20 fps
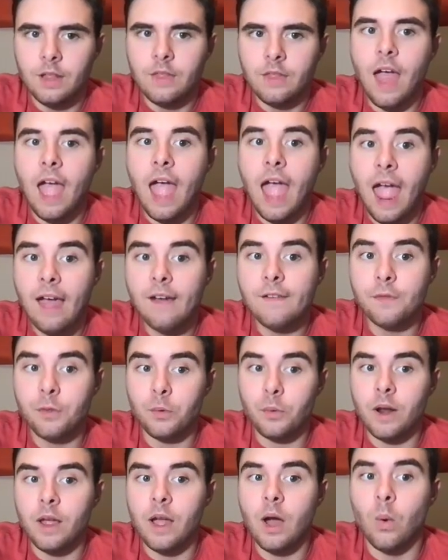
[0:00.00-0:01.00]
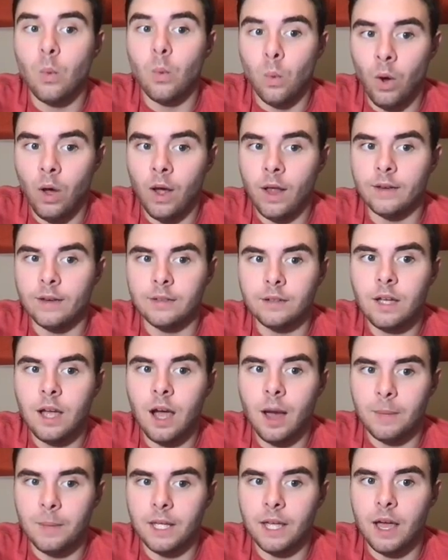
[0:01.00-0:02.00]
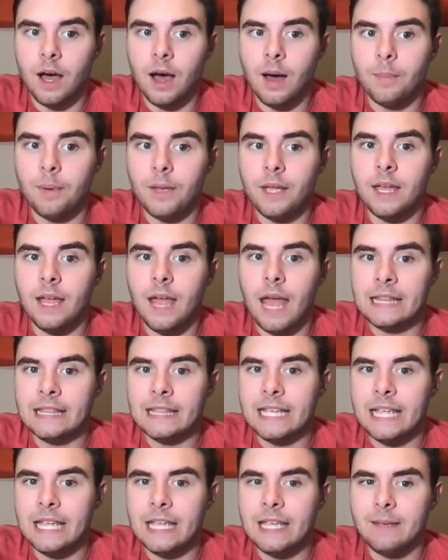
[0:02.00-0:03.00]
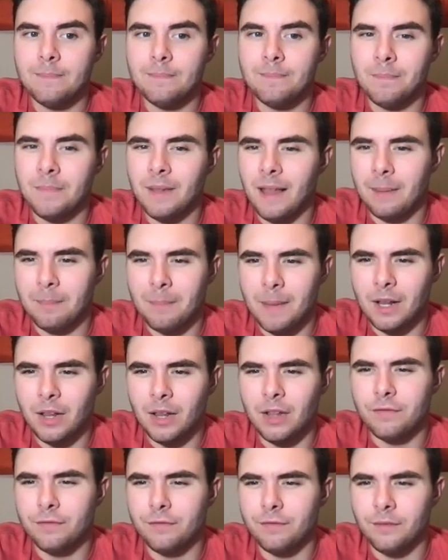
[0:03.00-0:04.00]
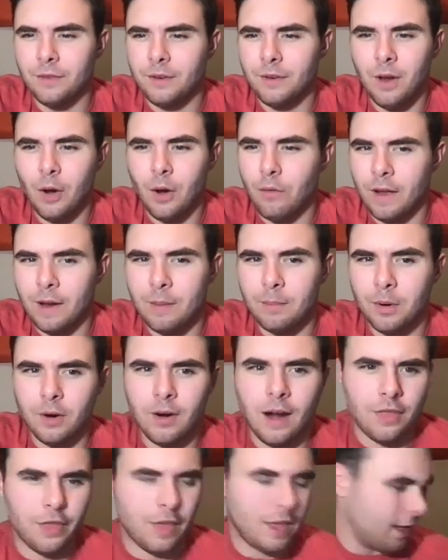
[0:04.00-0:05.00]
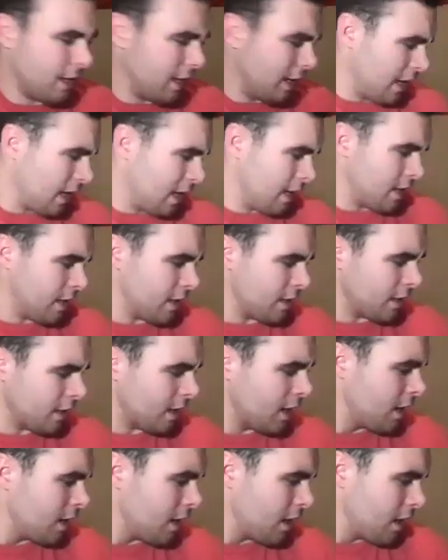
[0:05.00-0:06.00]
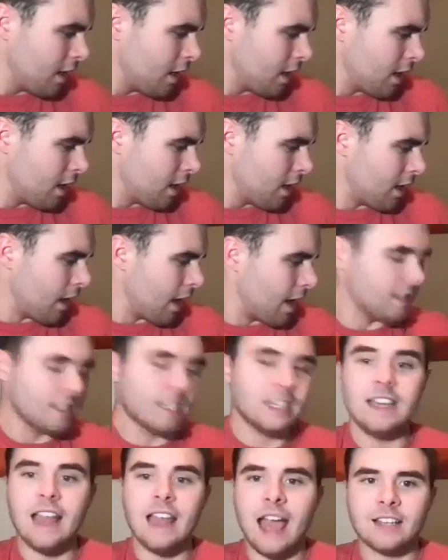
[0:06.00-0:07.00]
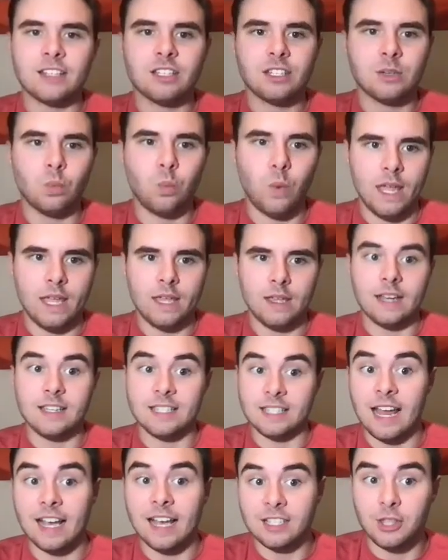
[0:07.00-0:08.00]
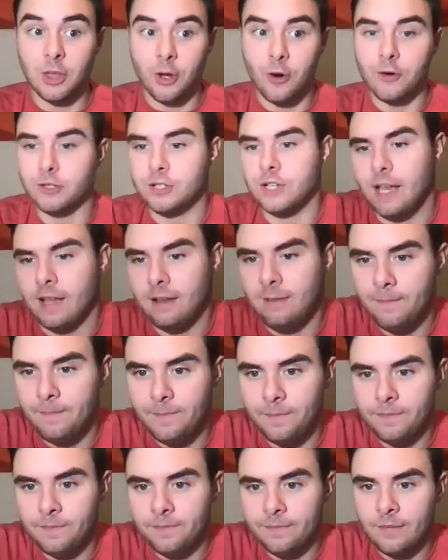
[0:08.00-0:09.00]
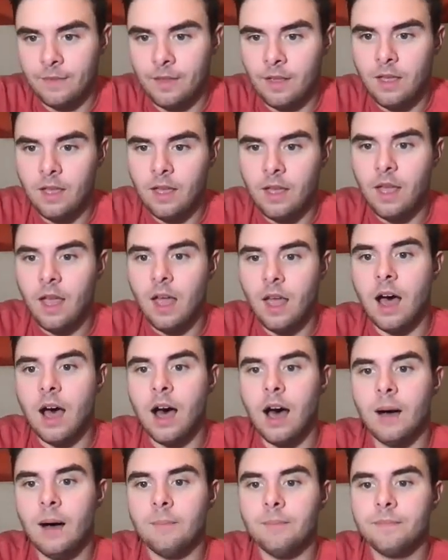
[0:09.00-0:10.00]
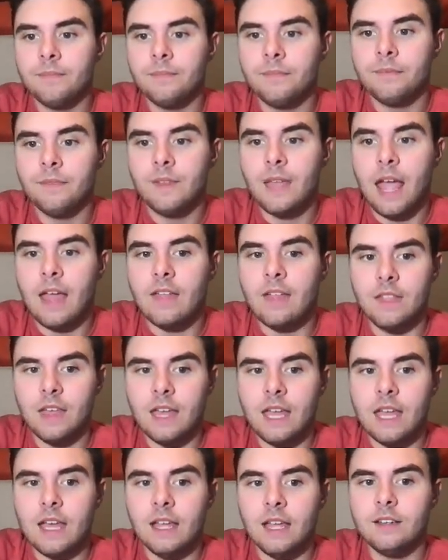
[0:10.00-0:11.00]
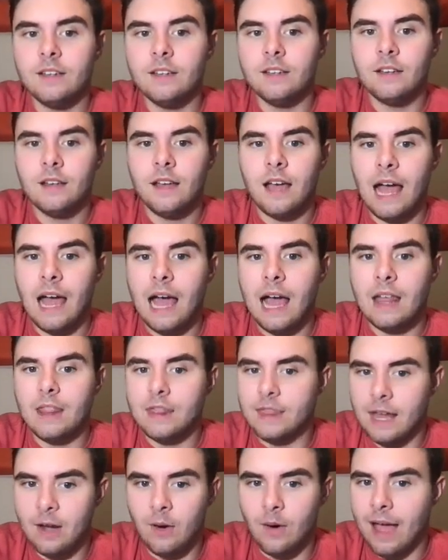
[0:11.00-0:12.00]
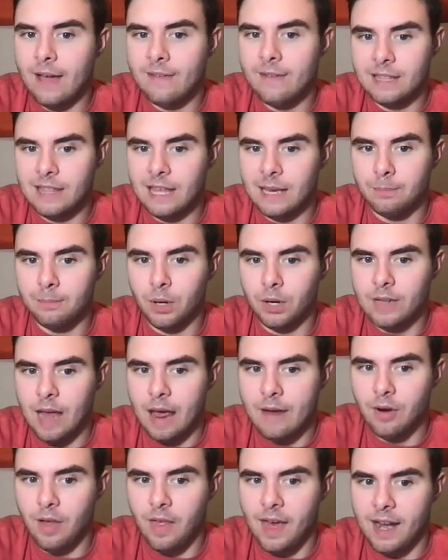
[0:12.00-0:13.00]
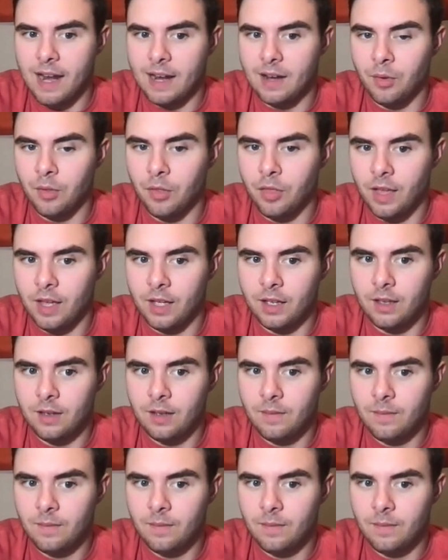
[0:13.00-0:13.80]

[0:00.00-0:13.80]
They have 301 coming up at the like middle of November, I think. It's next week. It's next Thursday. Um, and then they don't have anything booked after that, I don't think.